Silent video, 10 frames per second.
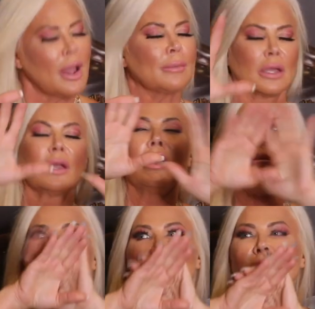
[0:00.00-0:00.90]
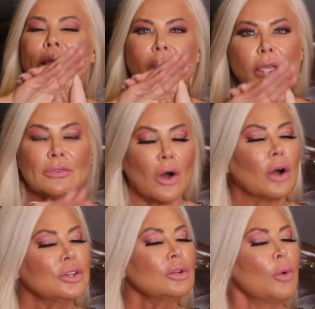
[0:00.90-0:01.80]
at me, but I mean, like, if
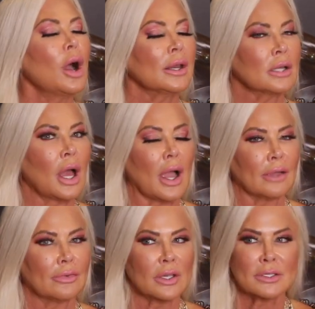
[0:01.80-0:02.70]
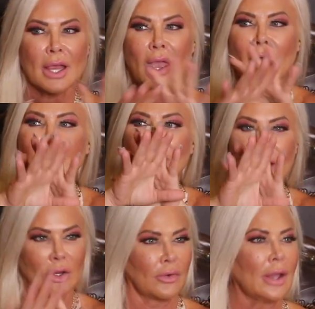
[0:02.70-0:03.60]
all you want in life is to have
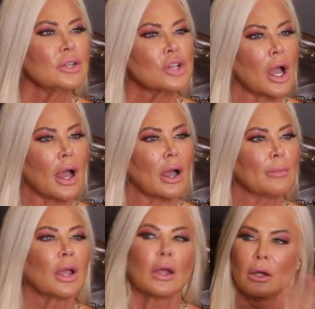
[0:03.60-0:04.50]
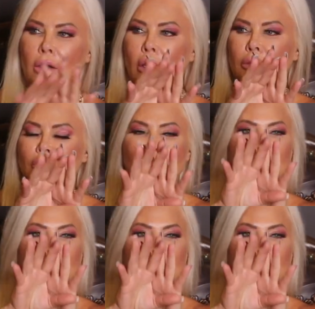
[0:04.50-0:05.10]
a great job so